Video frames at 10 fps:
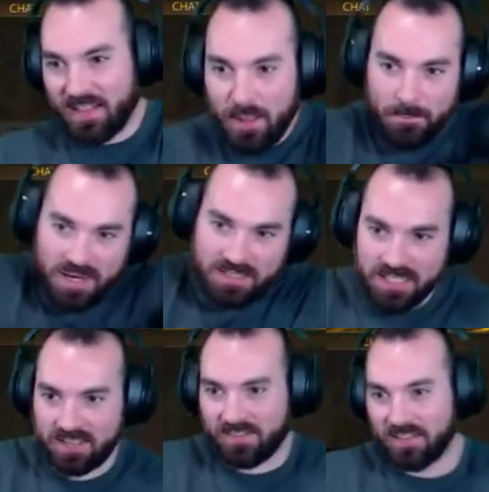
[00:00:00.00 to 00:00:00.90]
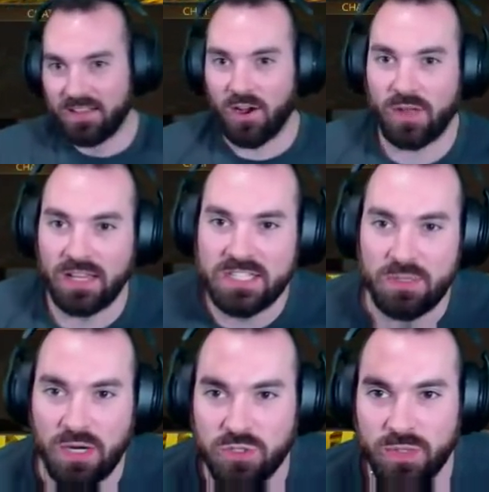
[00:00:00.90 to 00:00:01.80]
Break it down. Okay, let's see
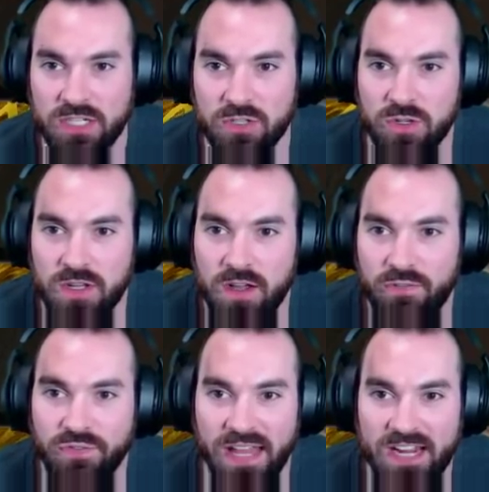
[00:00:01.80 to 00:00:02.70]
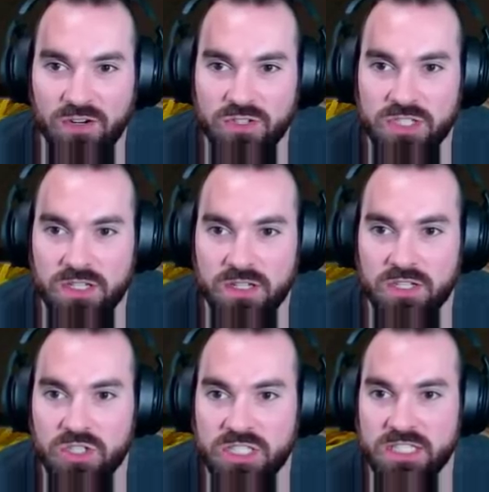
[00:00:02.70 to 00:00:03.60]
what else we could do. Flares,
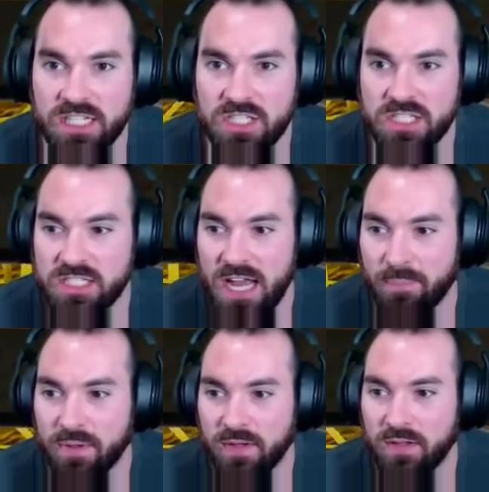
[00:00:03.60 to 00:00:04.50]
six step.